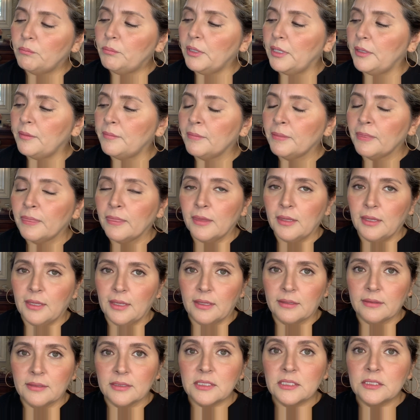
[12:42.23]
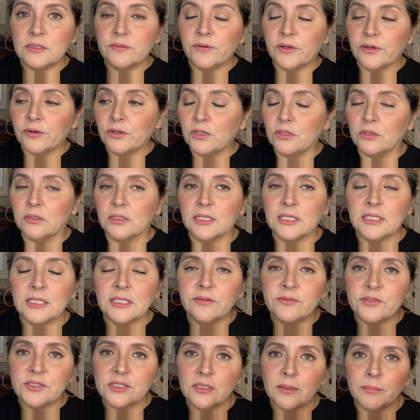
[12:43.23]
But yeah, this is very good. It
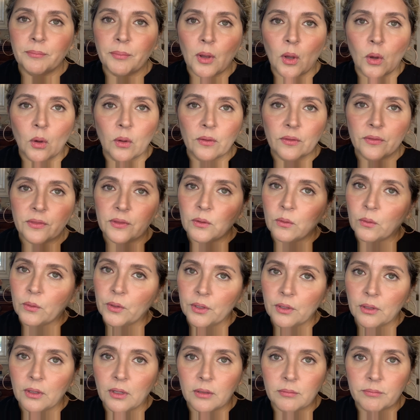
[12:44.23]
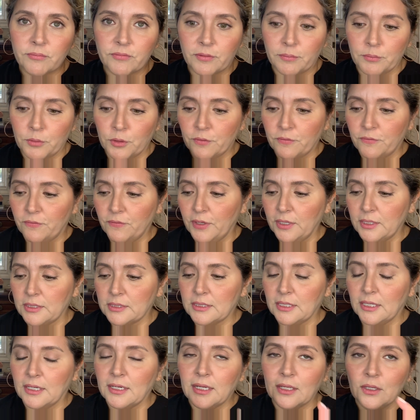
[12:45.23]
lifts up all the oil up from your
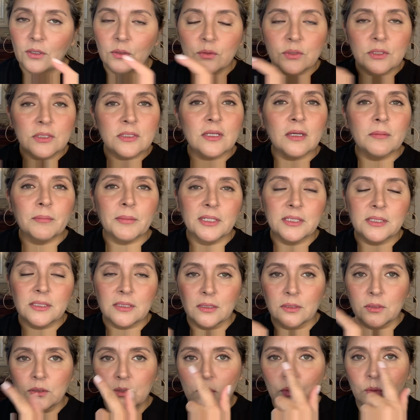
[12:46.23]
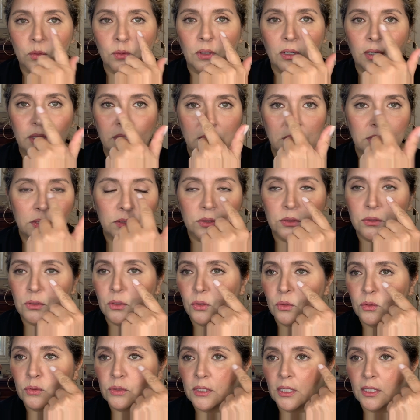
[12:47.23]
face. And I use this on my son too, on his
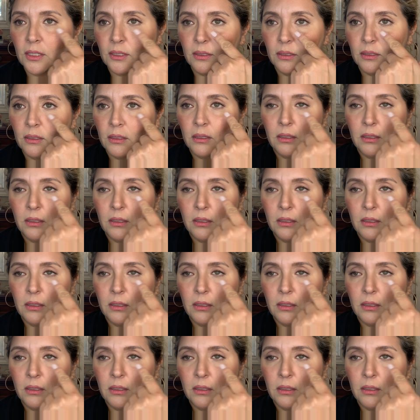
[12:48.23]
nose and